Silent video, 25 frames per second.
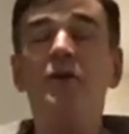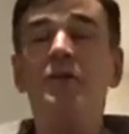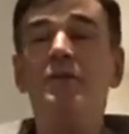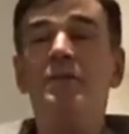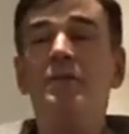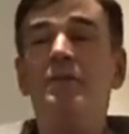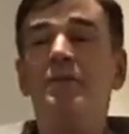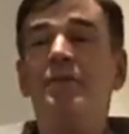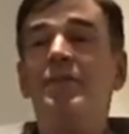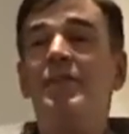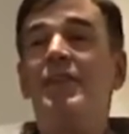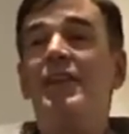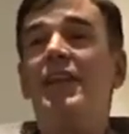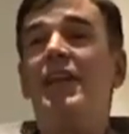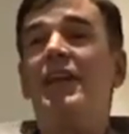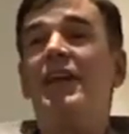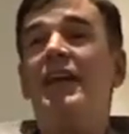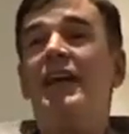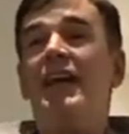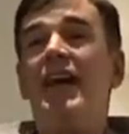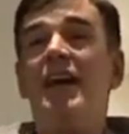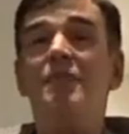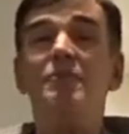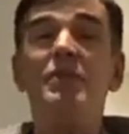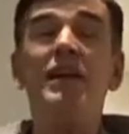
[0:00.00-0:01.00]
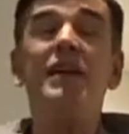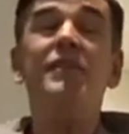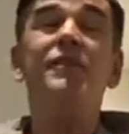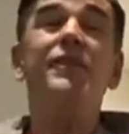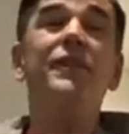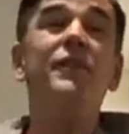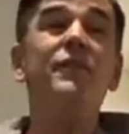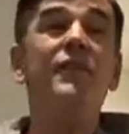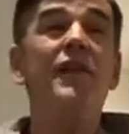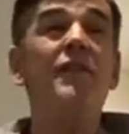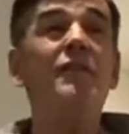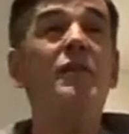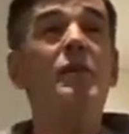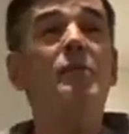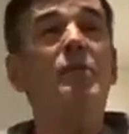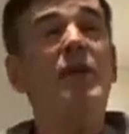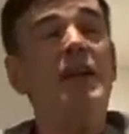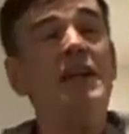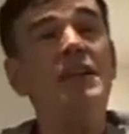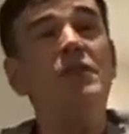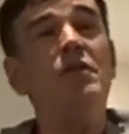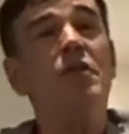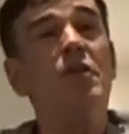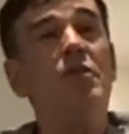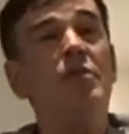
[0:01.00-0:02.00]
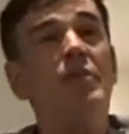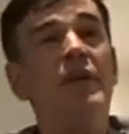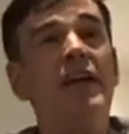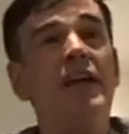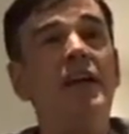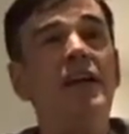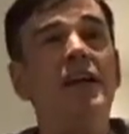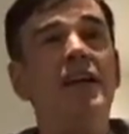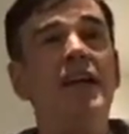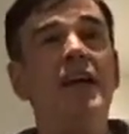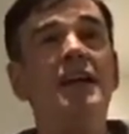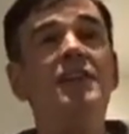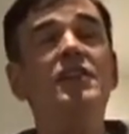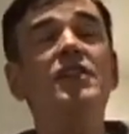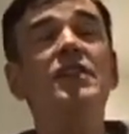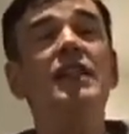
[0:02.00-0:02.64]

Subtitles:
But if you've ever been to a B&S,